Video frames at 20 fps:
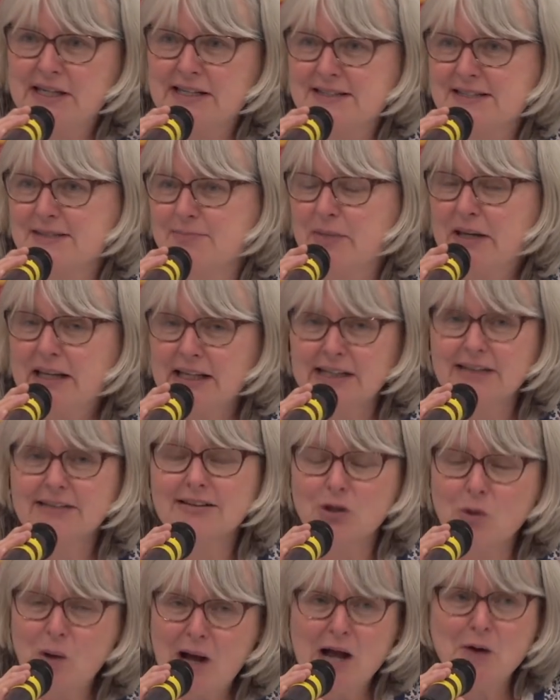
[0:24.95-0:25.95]
has
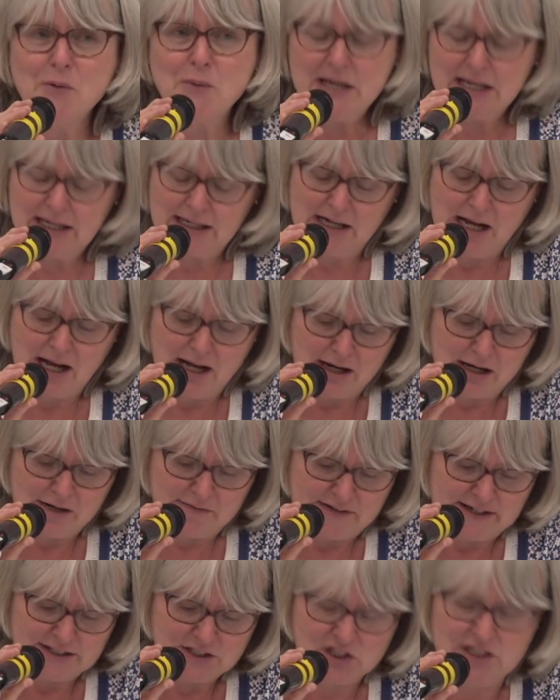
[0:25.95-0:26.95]
been quite a week and a
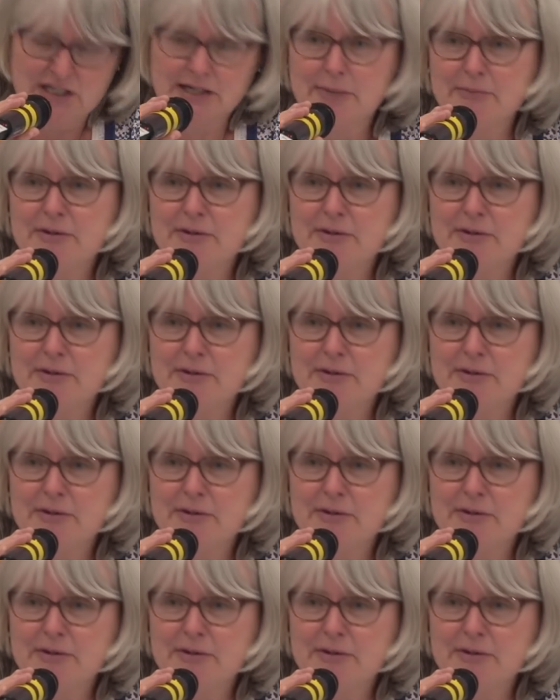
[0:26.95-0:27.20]
half, actually.